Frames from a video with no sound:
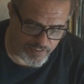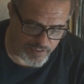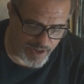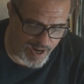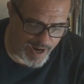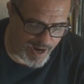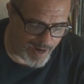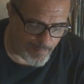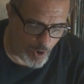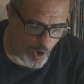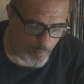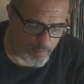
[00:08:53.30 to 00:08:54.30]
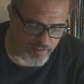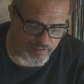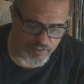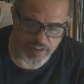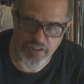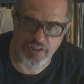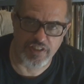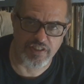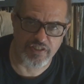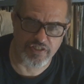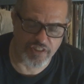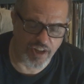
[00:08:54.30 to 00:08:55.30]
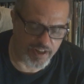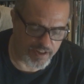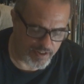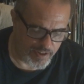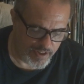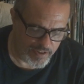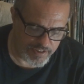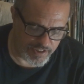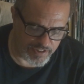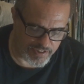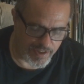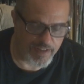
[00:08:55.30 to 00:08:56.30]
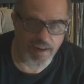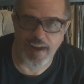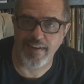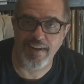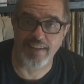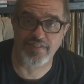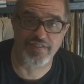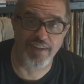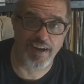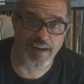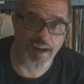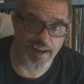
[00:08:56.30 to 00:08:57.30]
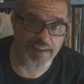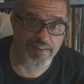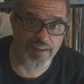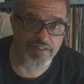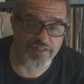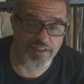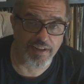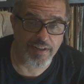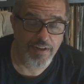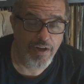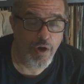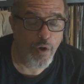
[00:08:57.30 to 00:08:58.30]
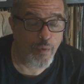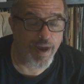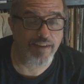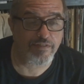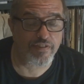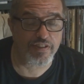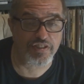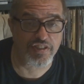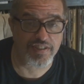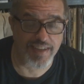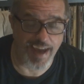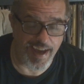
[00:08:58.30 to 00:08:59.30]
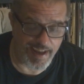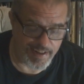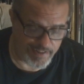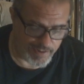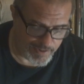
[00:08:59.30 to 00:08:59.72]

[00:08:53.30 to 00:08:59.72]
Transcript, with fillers: for, I, am hoping for this shit to suck. To, to, not, not suck, it does suck. Waiting for the shit to end.